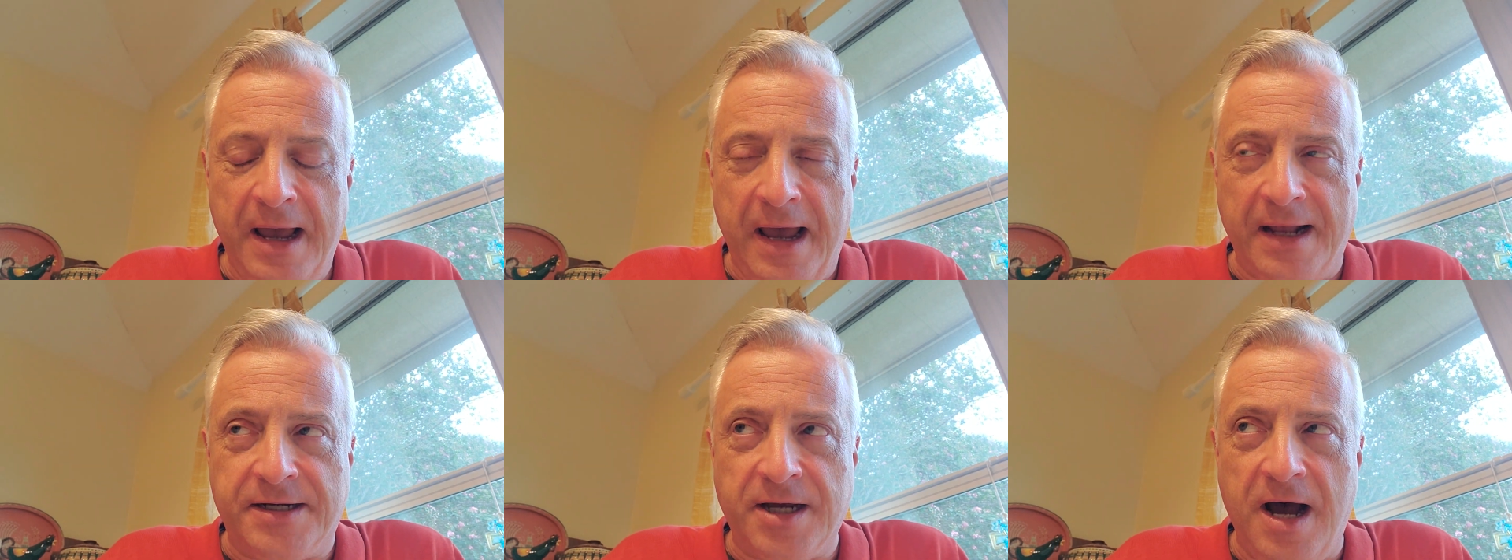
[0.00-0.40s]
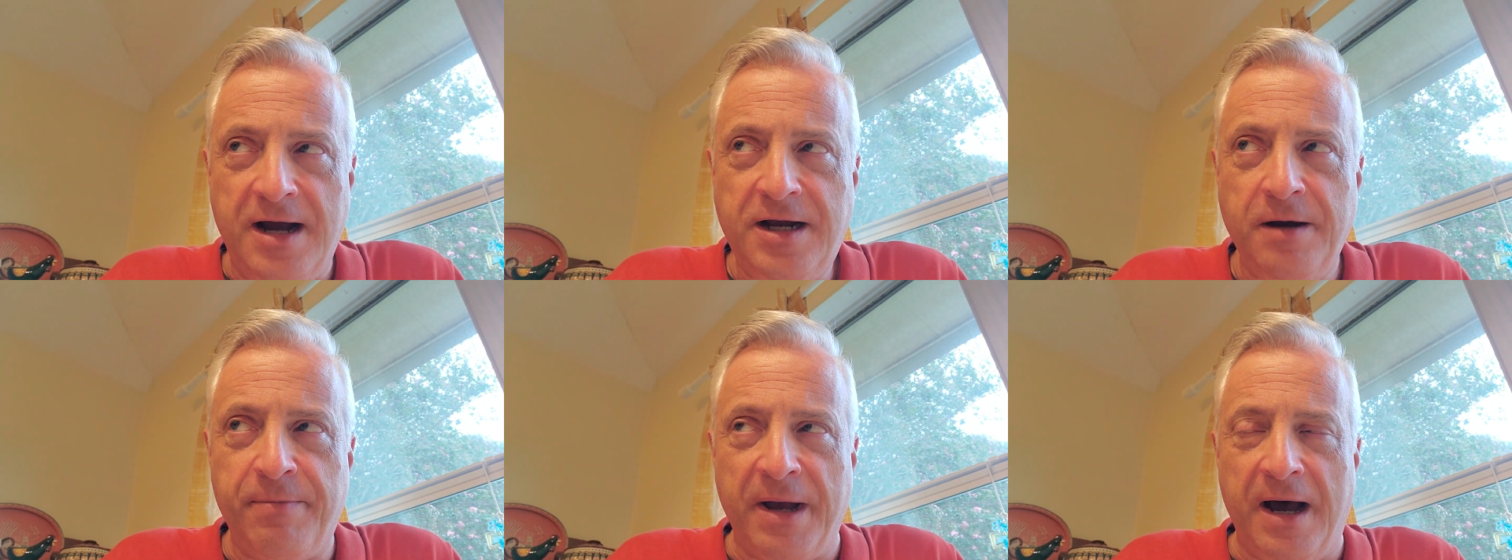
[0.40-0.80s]
and
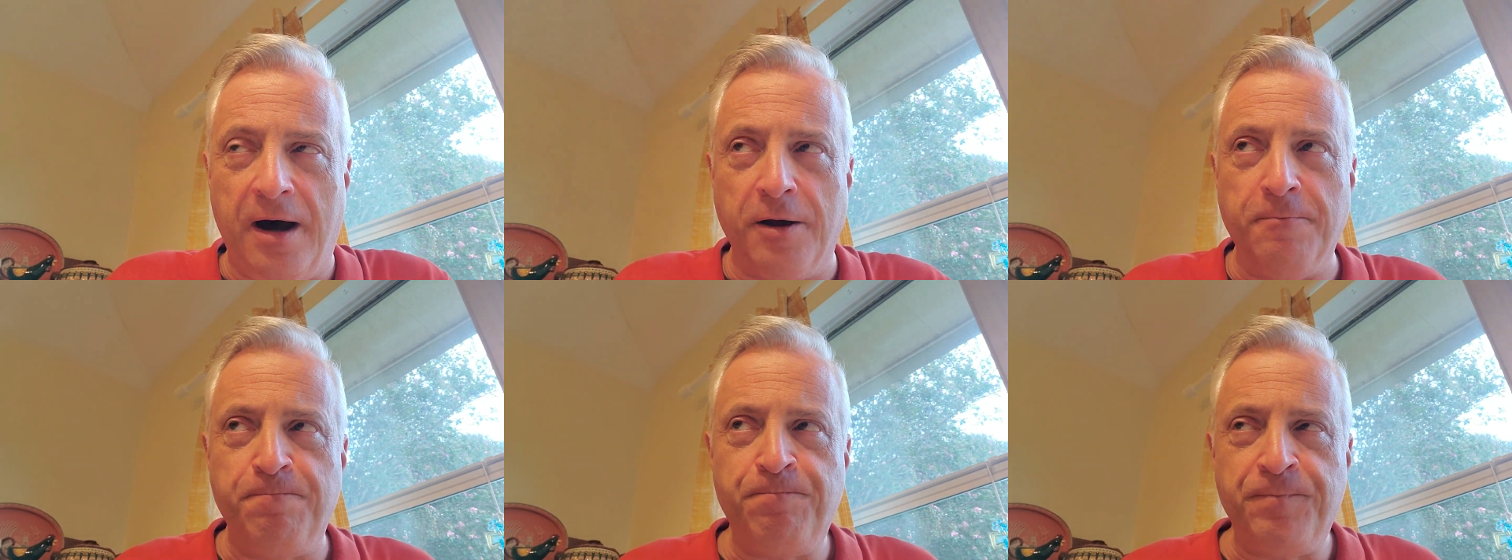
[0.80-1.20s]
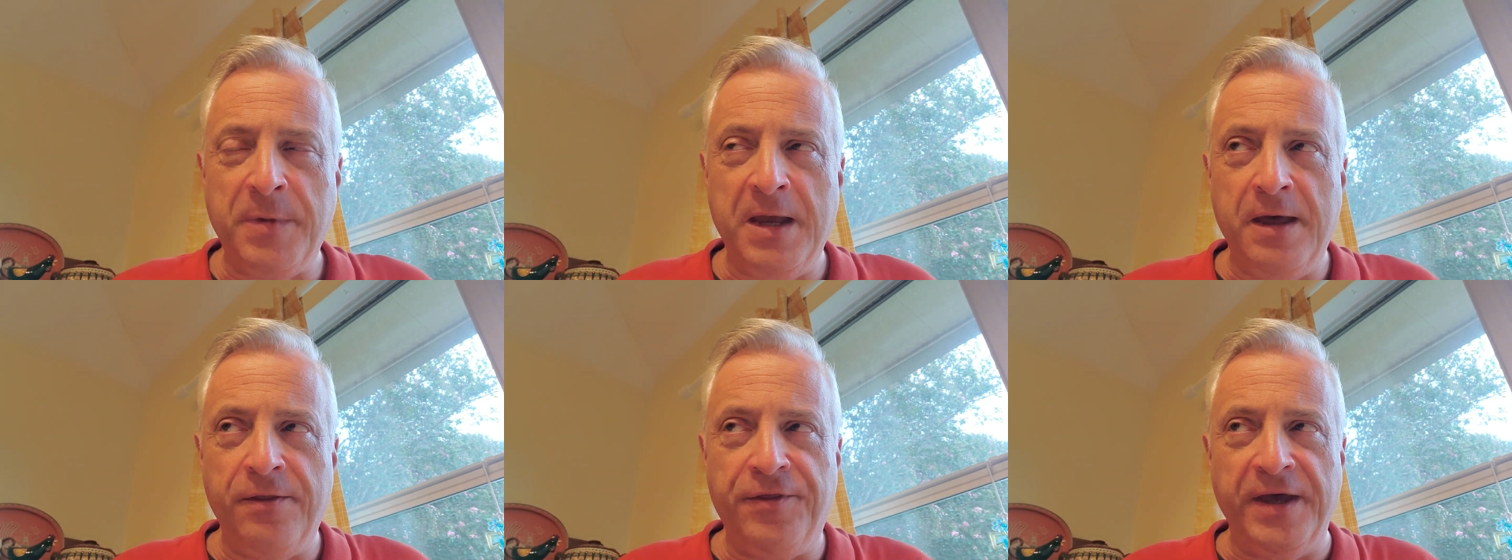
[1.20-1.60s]
talk
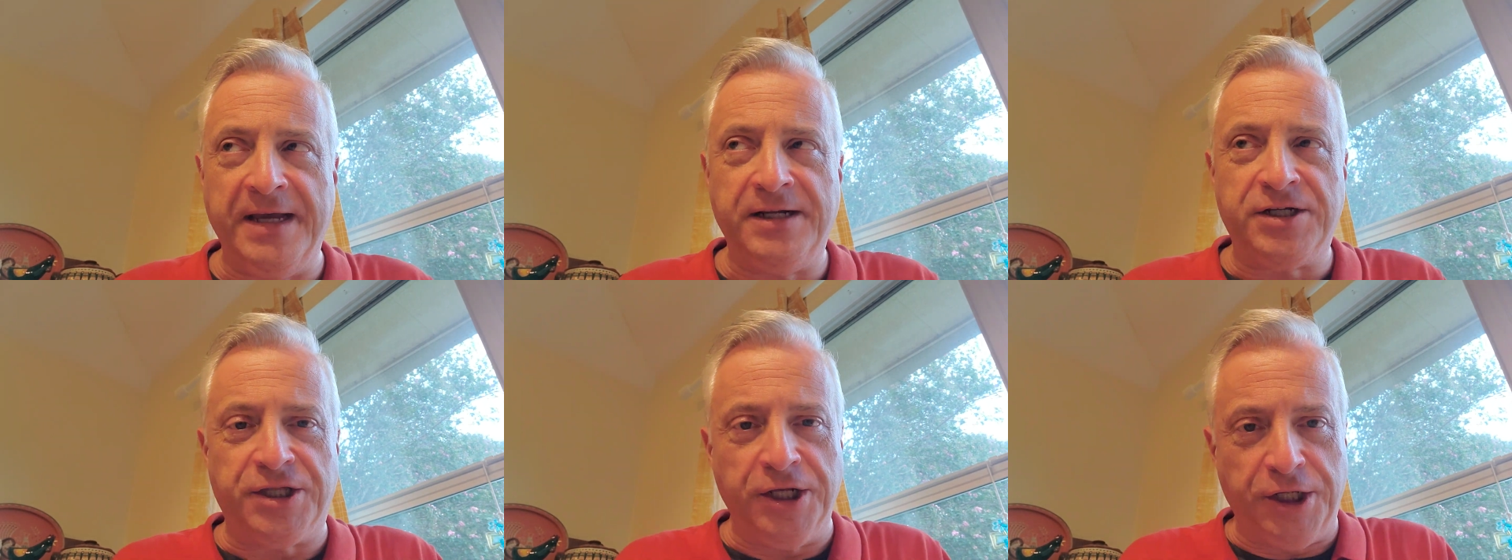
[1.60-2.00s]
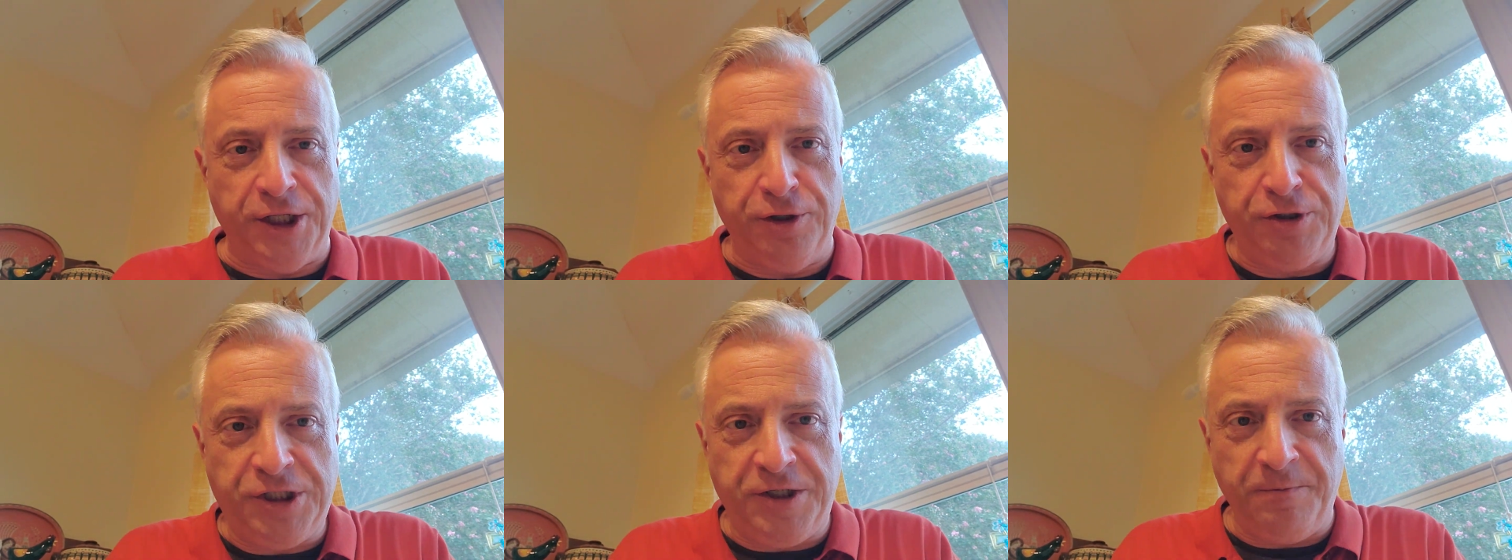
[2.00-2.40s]
about things that
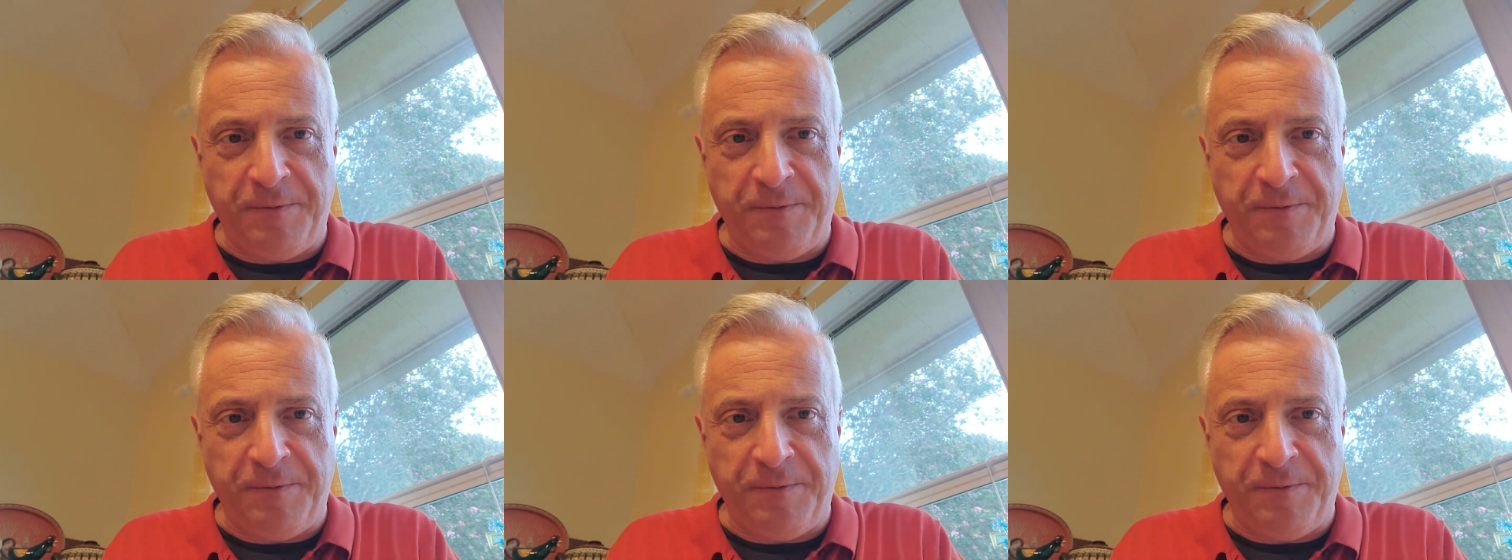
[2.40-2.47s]
used